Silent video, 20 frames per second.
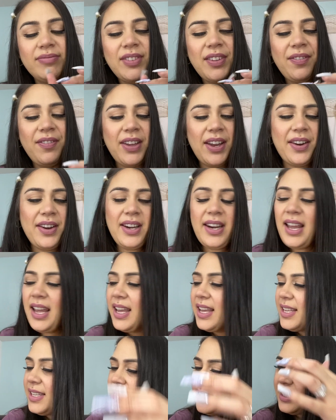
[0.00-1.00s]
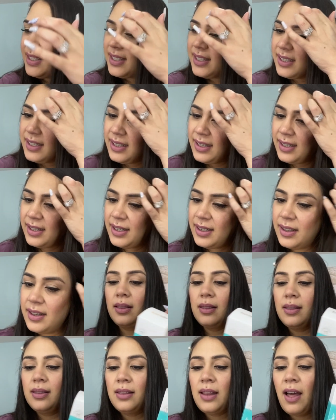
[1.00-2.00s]
Very nice.
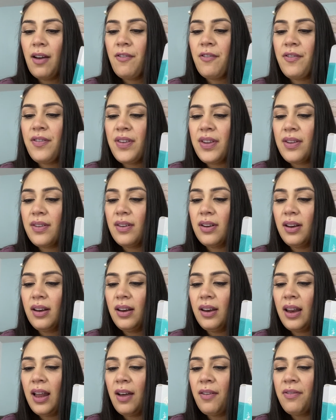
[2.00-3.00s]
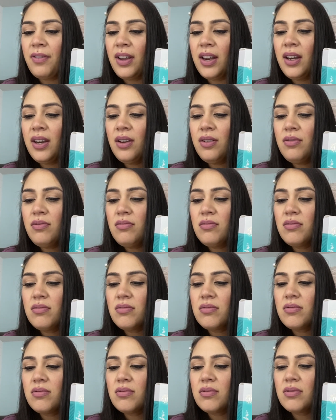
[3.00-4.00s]
Lavido
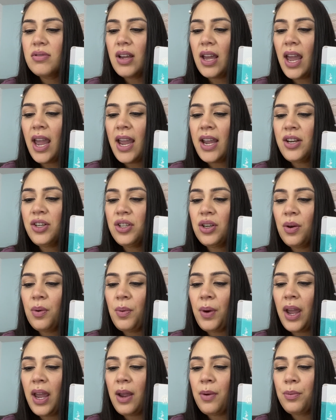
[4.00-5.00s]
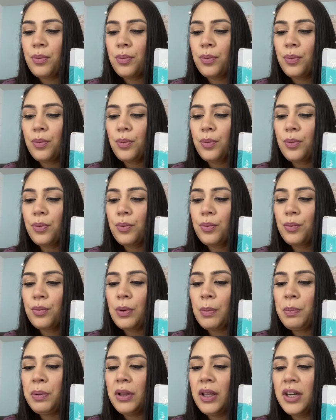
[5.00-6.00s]
Age Away
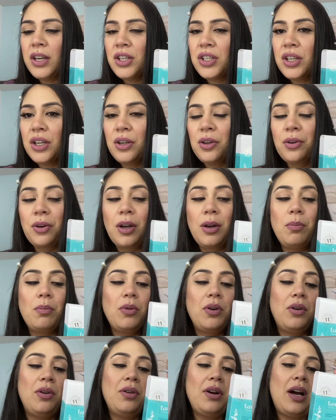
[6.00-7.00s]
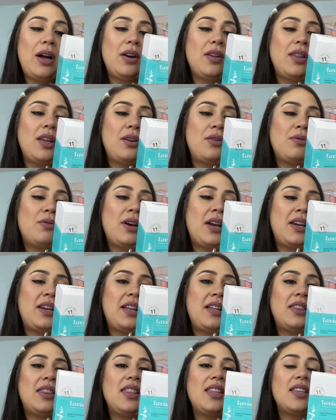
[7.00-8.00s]
Replenishing Cream. Oh, how do they know I
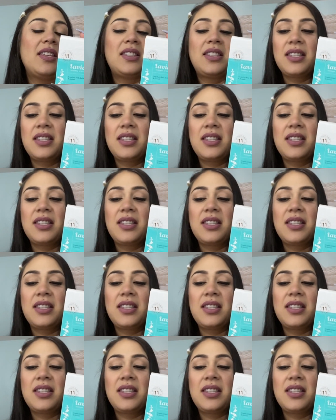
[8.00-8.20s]
need this?